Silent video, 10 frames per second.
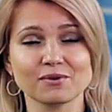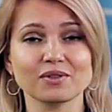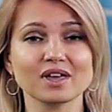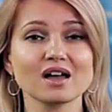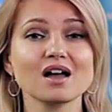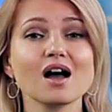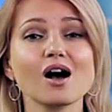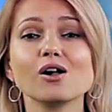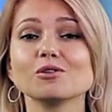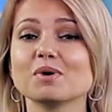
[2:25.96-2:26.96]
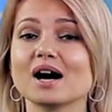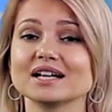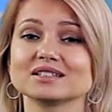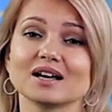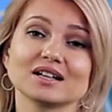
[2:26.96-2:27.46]
further,
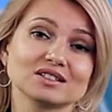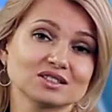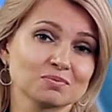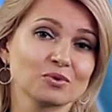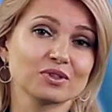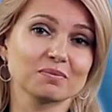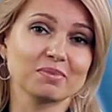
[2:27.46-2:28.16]
albeit at a smoother